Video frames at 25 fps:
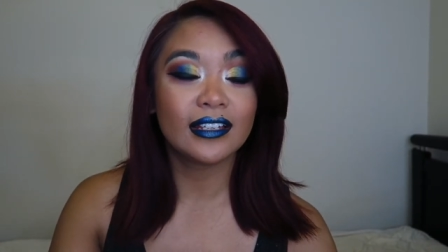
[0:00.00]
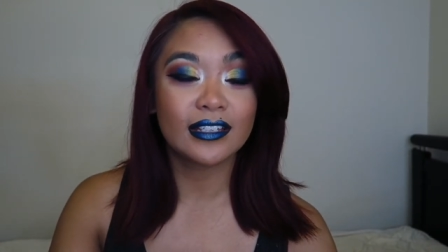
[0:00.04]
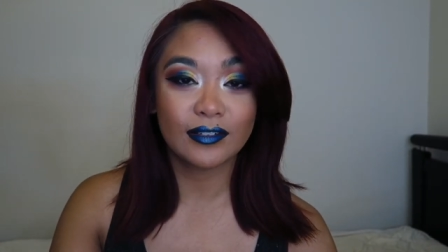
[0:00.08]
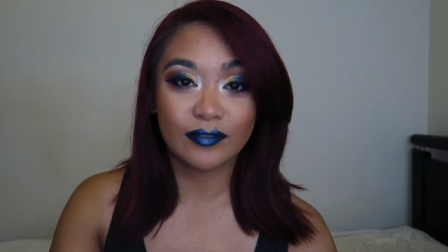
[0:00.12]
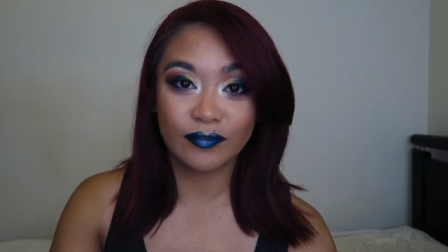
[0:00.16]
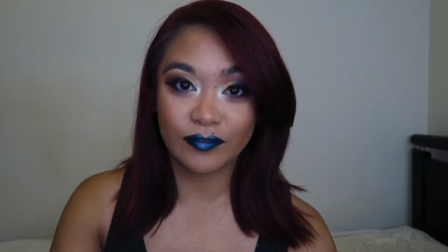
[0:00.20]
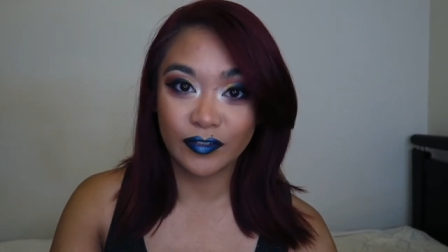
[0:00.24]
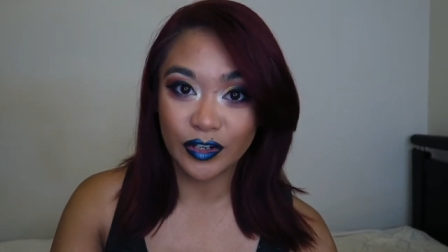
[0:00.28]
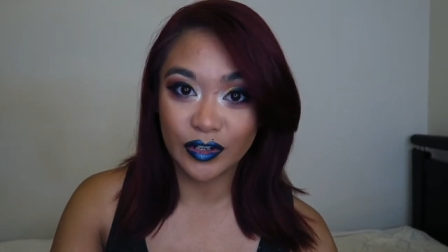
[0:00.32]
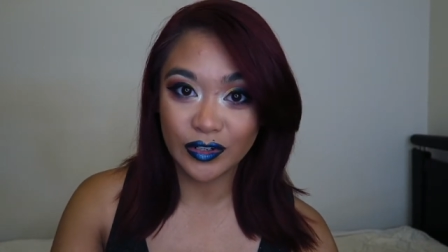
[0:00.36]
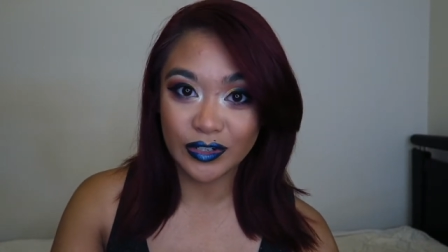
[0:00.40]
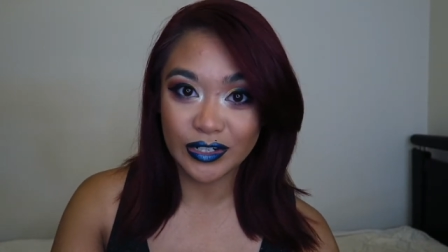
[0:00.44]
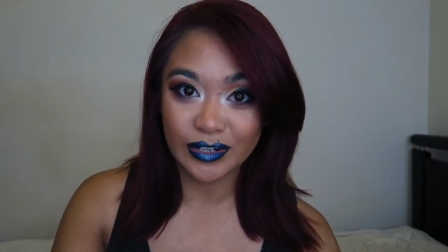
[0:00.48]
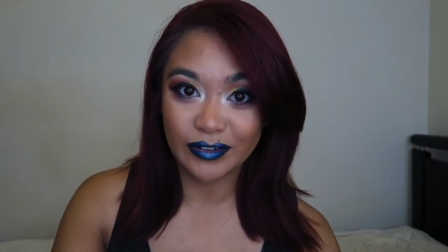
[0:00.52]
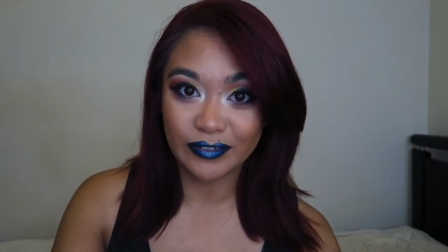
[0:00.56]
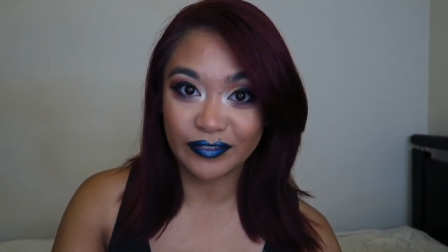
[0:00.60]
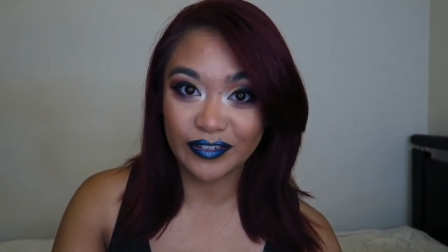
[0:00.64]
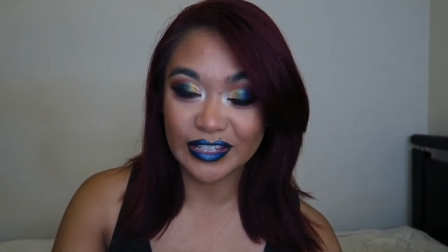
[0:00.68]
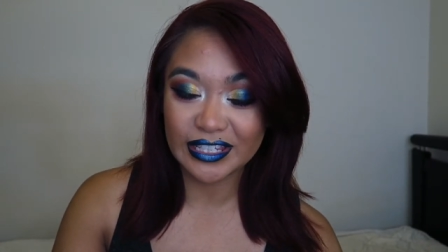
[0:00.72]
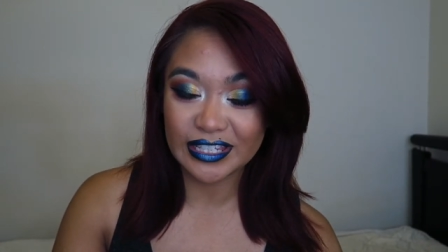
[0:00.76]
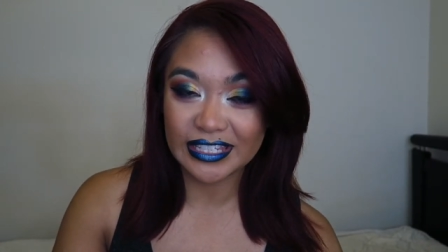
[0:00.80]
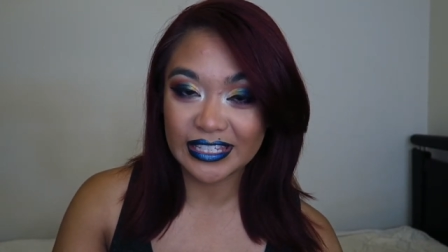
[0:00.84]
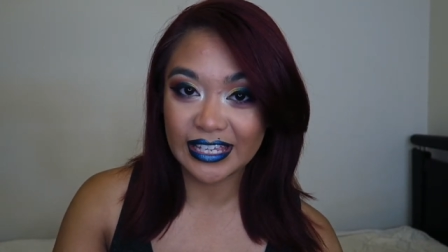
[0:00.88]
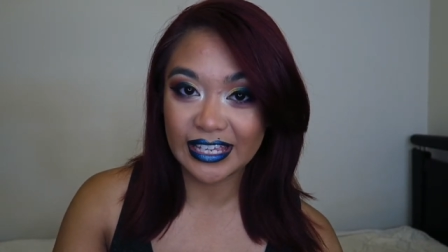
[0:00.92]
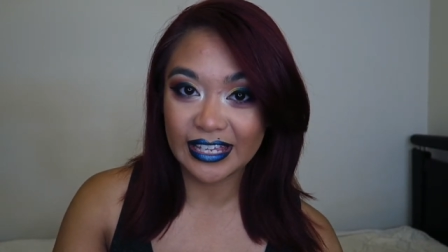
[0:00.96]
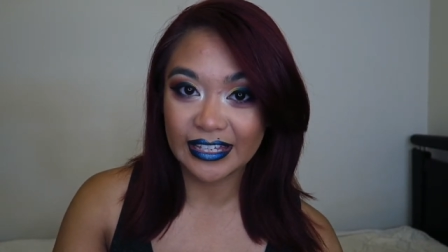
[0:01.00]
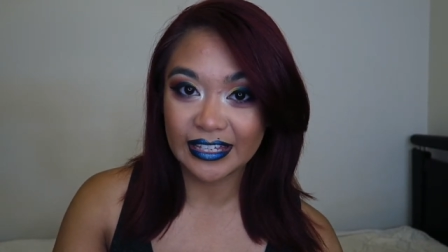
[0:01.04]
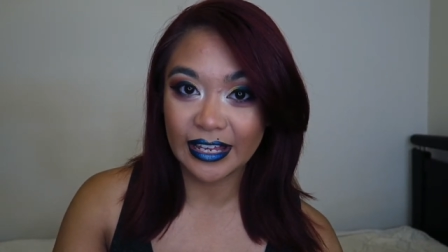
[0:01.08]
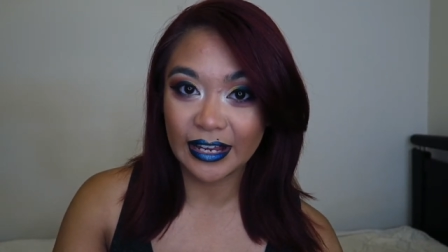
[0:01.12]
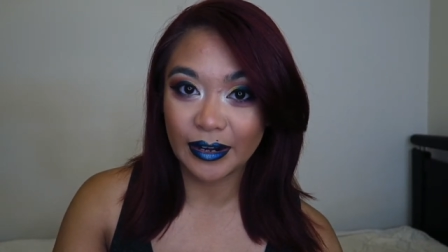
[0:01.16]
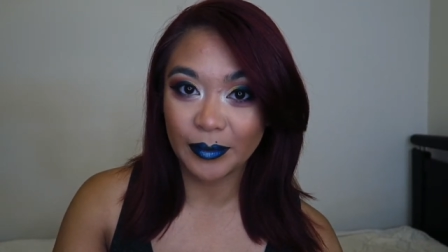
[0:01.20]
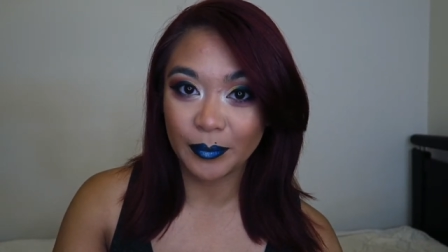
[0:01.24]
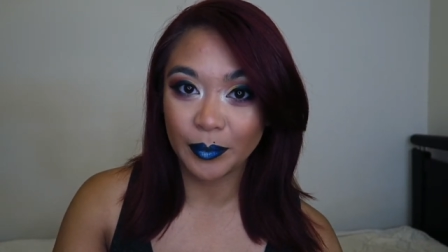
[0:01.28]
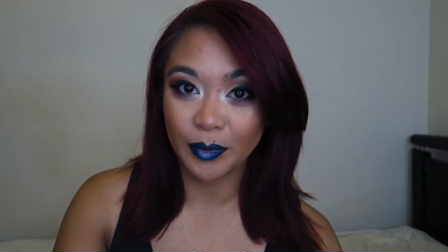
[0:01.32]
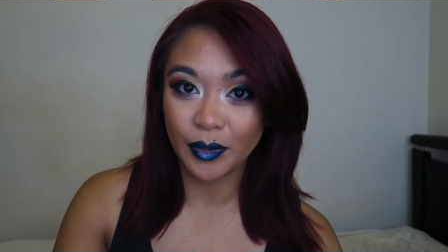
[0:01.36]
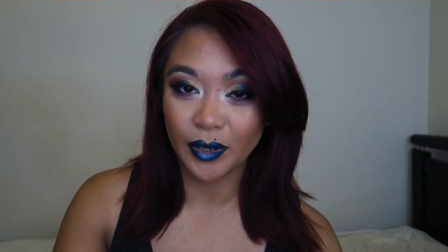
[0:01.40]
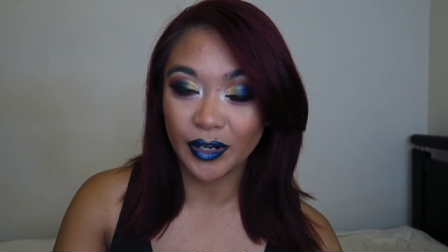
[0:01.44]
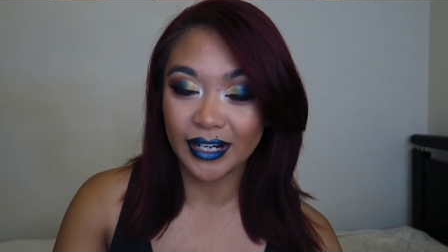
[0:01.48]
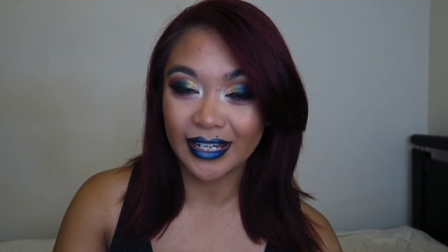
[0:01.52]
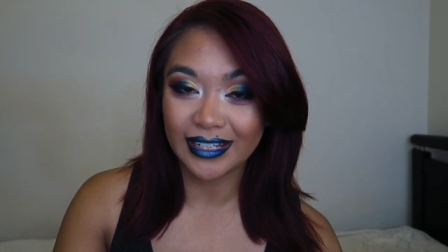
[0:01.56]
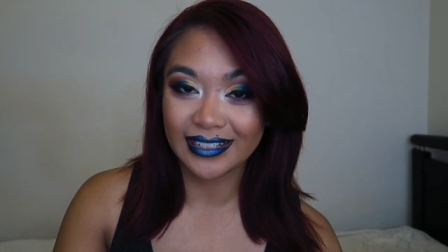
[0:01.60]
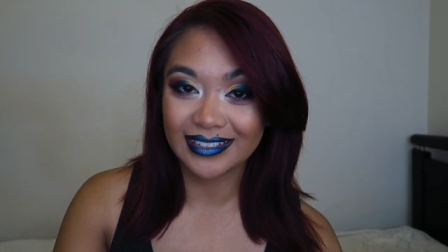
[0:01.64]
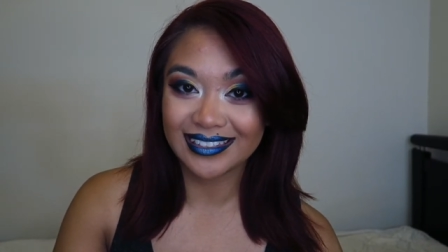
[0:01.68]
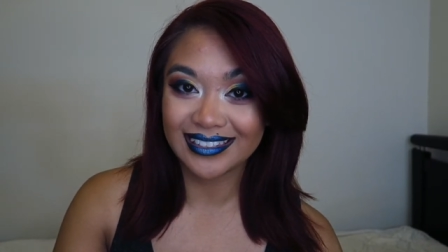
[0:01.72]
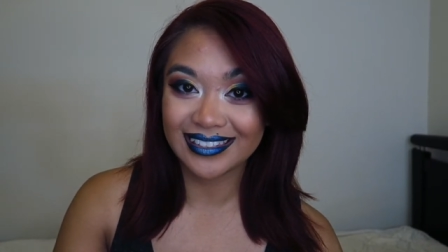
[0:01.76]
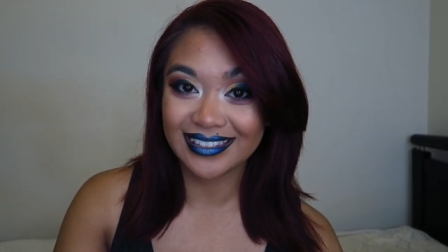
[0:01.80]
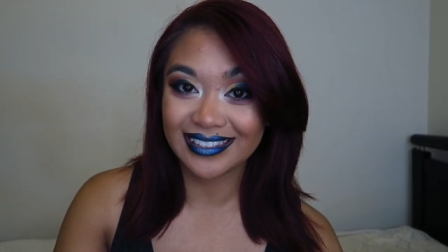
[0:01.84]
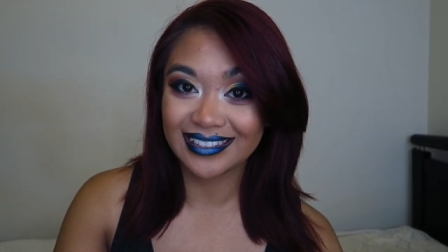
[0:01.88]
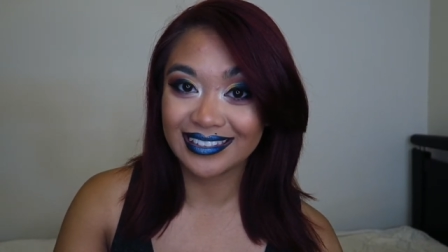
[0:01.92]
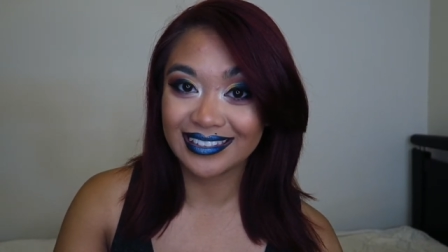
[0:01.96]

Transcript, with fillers: few different skincare products